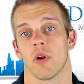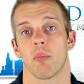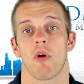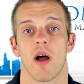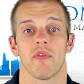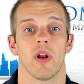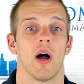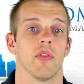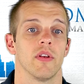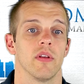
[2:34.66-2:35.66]
profit
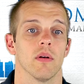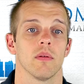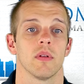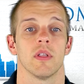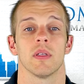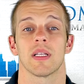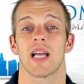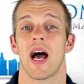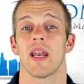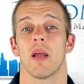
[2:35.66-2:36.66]
on the deal.
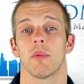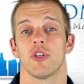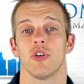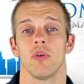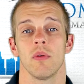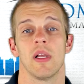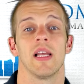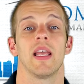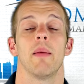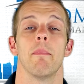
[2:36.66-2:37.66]
Con number two,
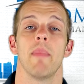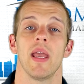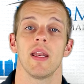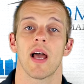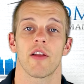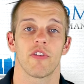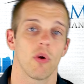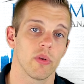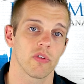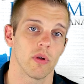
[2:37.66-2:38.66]
it may not
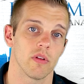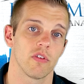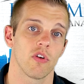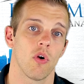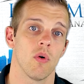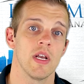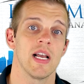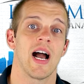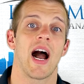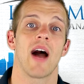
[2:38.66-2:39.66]
show as good. So
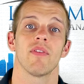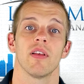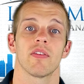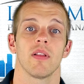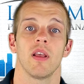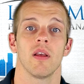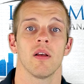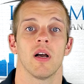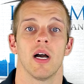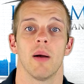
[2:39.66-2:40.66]
obviously
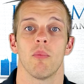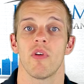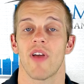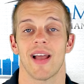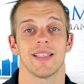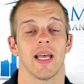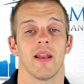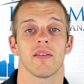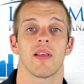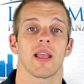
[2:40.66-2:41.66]
we've had
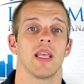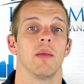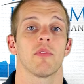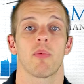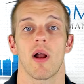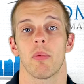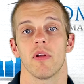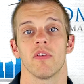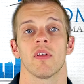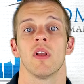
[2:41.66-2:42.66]
tenants that keep the
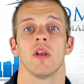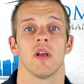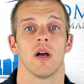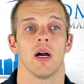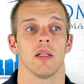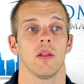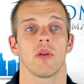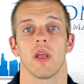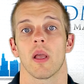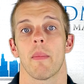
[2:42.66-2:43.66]
properties
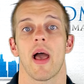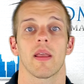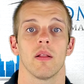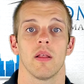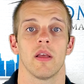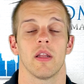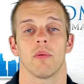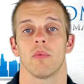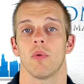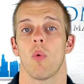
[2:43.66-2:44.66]
looking immaculate.
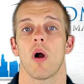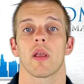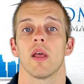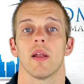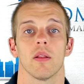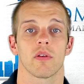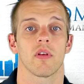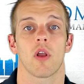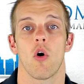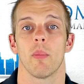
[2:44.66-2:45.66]
If you walk in, it
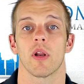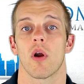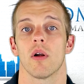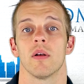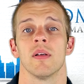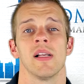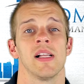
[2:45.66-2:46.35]
looks like home and garden.